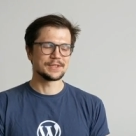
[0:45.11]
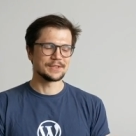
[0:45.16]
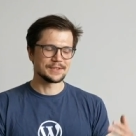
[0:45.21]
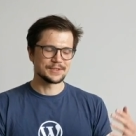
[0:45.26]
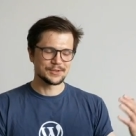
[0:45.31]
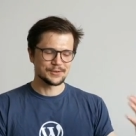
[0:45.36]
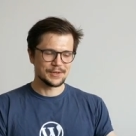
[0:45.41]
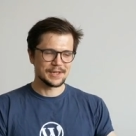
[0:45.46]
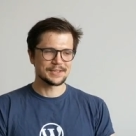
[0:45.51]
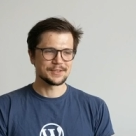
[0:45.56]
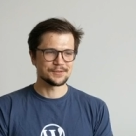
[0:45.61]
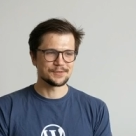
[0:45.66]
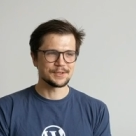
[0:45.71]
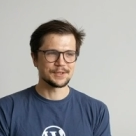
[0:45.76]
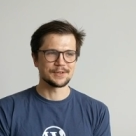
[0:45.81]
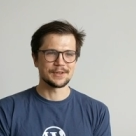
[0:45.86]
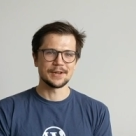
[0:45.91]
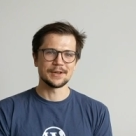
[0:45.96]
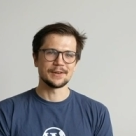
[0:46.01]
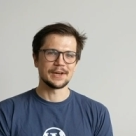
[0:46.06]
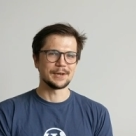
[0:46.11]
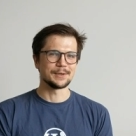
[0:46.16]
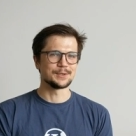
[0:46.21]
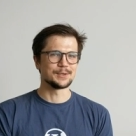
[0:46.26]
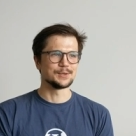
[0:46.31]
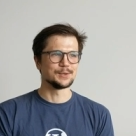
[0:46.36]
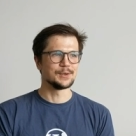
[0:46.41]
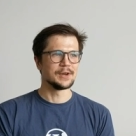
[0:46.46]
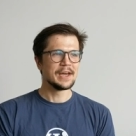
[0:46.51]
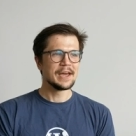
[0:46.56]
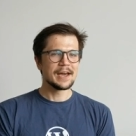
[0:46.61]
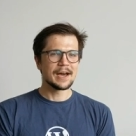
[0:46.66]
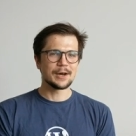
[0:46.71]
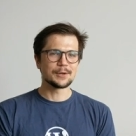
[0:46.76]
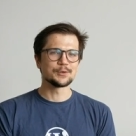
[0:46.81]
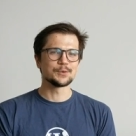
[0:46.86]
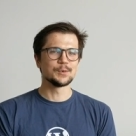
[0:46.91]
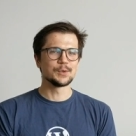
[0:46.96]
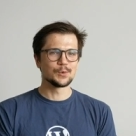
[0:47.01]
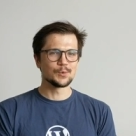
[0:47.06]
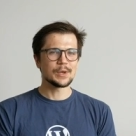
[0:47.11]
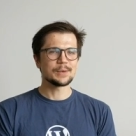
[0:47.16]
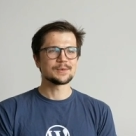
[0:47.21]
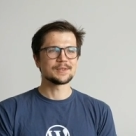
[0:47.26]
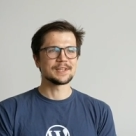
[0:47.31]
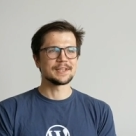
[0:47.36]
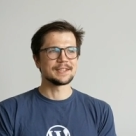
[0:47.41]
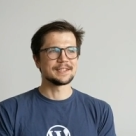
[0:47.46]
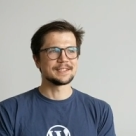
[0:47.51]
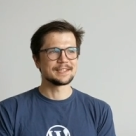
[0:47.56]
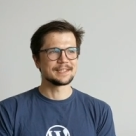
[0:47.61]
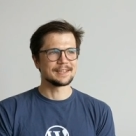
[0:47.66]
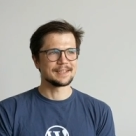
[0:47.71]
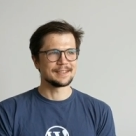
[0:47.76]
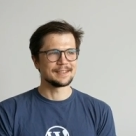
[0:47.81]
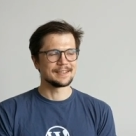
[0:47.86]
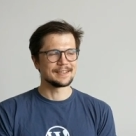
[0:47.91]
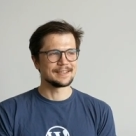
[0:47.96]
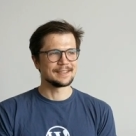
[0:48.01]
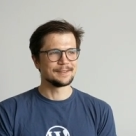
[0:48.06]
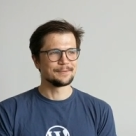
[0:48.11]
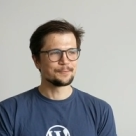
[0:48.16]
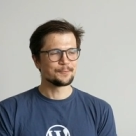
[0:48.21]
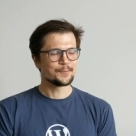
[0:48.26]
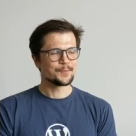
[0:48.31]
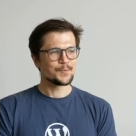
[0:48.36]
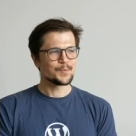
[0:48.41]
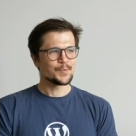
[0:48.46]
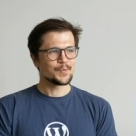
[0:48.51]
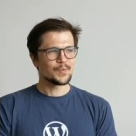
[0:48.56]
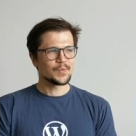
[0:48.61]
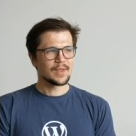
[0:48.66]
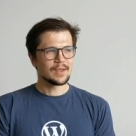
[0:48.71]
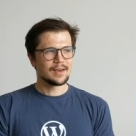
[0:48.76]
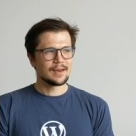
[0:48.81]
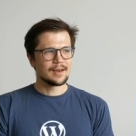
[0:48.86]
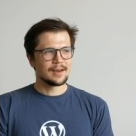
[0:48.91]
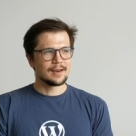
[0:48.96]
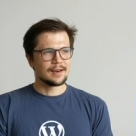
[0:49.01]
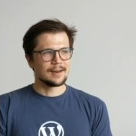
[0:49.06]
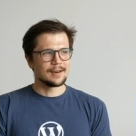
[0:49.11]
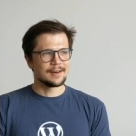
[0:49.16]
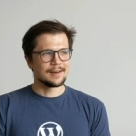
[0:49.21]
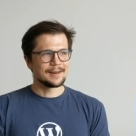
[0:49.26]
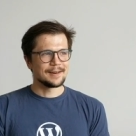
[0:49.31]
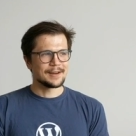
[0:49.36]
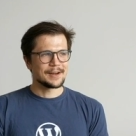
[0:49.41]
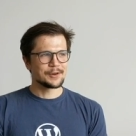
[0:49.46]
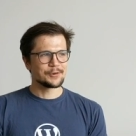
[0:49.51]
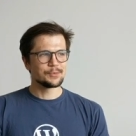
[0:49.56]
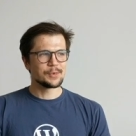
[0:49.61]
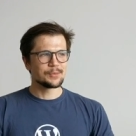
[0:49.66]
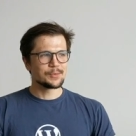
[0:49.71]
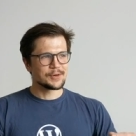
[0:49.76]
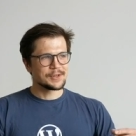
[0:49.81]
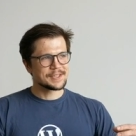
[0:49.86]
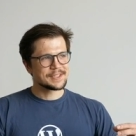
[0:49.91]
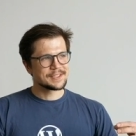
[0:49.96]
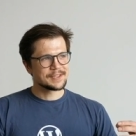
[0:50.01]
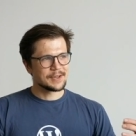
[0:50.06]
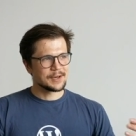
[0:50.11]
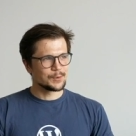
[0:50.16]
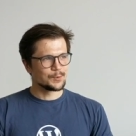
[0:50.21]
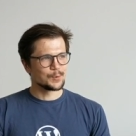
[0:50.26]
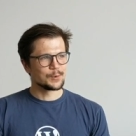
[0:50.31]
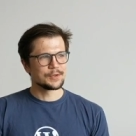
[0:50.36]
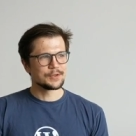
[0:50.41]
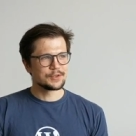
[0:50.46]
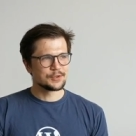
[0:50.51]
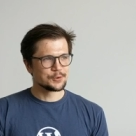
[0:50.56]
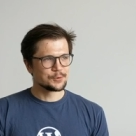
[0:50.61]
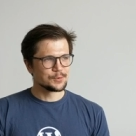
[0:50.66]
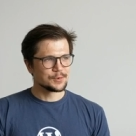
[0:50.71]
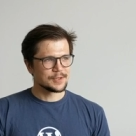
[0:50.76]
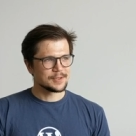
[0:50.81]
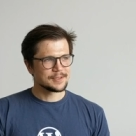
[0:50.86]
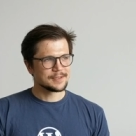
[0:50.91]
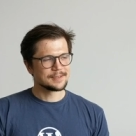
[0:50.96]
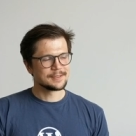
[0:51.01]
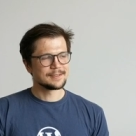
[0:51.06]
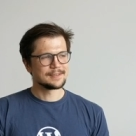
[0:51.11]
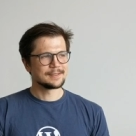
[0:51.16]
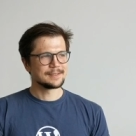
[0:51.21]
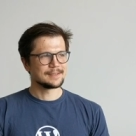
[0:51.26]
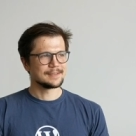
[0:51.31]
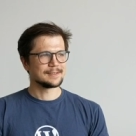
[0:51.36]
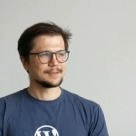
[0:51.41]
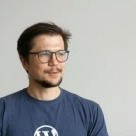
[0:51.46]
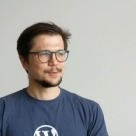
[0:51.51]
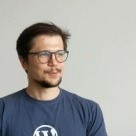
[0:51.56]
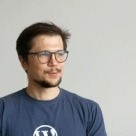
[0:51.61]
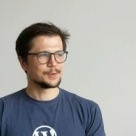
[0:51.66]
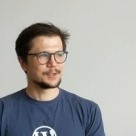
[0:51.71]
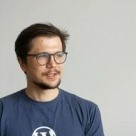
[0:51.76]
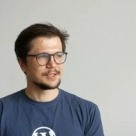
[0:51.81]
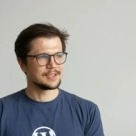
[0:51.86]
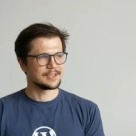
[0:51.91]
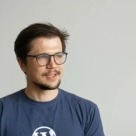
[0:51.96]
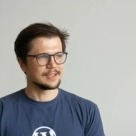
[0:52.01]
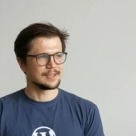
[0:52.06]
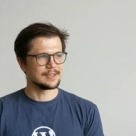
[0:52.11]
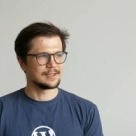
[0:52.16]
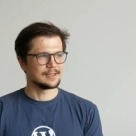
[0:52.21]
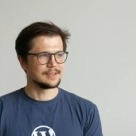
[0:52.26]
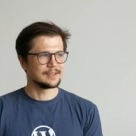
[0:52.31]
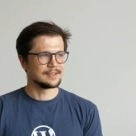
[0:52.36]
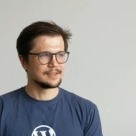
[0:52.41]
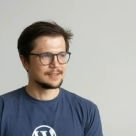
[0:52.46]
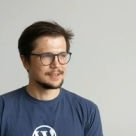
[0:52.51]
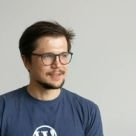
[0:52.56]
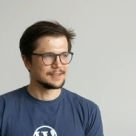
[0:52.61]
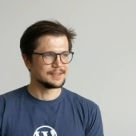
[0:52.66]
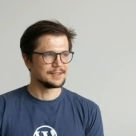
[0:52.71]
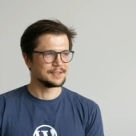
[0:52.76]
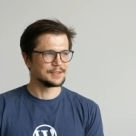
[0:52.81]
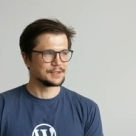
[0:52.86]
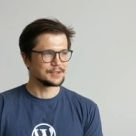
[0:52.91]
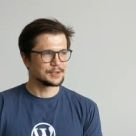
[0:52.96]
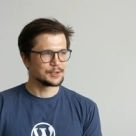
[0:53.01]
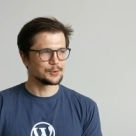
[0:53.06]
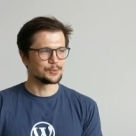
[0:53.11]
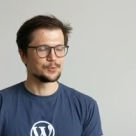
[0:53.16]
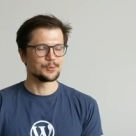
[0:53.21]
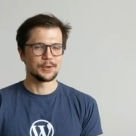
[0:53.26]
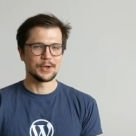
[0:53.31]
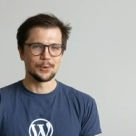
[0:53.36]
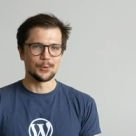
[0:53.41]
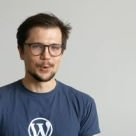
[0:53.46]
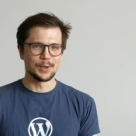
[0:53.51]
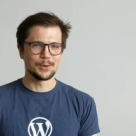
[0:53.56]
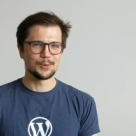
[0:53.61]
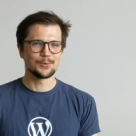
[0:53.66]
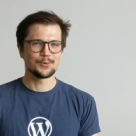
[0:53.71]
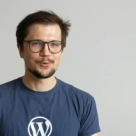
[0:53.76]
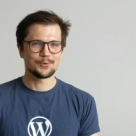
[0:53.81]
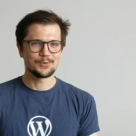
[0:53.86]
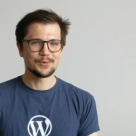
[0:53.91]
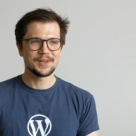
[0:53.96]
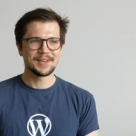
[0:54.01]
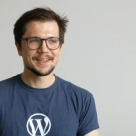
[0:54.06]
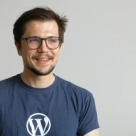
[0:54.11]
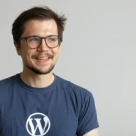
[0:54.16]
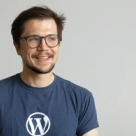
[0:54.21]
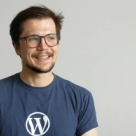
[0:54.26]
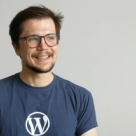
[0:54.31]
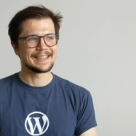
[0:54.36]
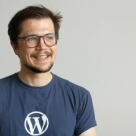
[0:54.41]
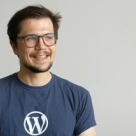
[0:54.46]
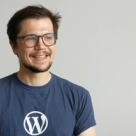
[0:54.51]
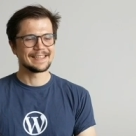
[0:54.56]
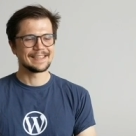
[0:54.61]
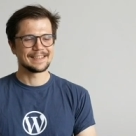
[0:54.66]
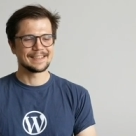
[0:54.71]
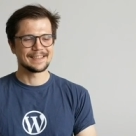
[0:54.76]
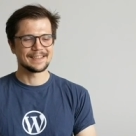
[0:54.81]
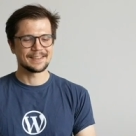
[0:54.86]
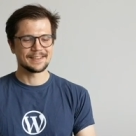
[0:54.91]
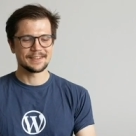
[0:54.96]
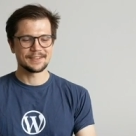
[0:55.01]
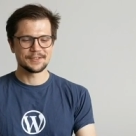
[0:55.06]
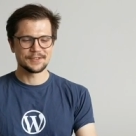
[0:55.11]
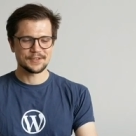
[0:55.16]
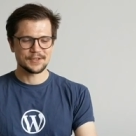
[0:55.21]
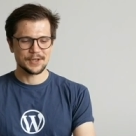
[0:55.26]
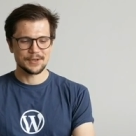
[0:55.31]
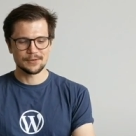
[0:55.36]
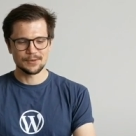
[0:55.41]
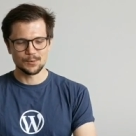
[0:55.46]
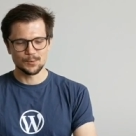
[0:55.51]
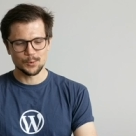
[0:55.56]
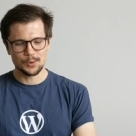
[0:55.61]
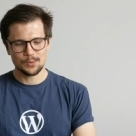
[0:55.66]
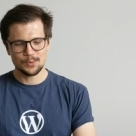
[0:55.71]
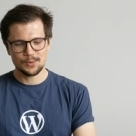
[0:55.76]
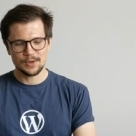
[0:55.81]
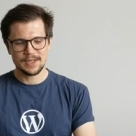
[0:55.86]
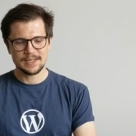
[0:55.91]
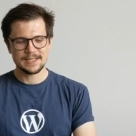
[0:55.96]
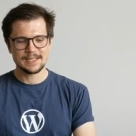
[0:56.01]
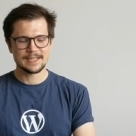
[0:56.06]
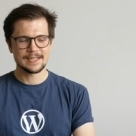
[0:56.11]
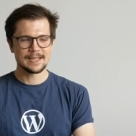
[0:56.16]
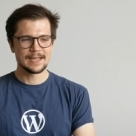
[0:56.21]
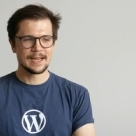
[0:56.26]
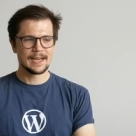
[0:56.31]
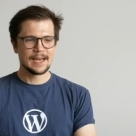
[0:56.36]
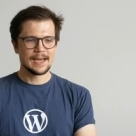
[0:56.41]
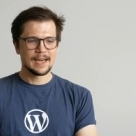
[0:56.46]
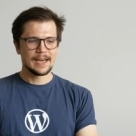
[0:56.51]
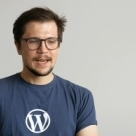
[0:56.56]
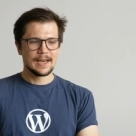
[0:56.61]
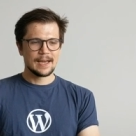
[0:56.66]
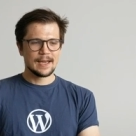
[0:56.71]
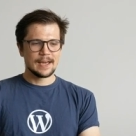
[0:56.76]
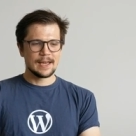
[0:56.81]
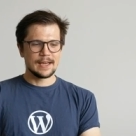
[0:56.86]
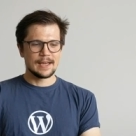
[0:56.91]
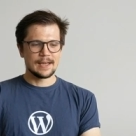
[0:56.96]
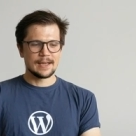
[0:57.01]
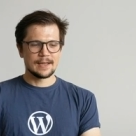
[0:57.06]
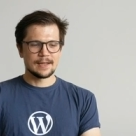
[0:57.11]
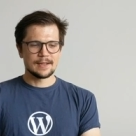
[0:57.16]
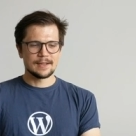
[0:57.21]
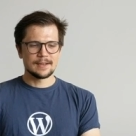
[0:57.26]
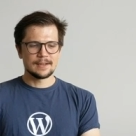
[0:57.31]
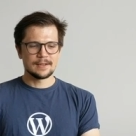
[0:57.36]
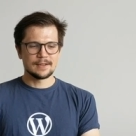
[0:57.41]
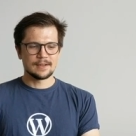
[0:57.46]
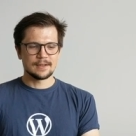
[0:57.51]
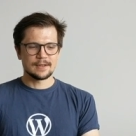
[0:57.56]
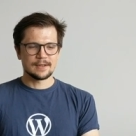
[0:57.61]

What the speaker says: tried to figure out how to build websites, and then I remember I started with Joomla, which didn't go pretty well for me, and then discovered WordPress, and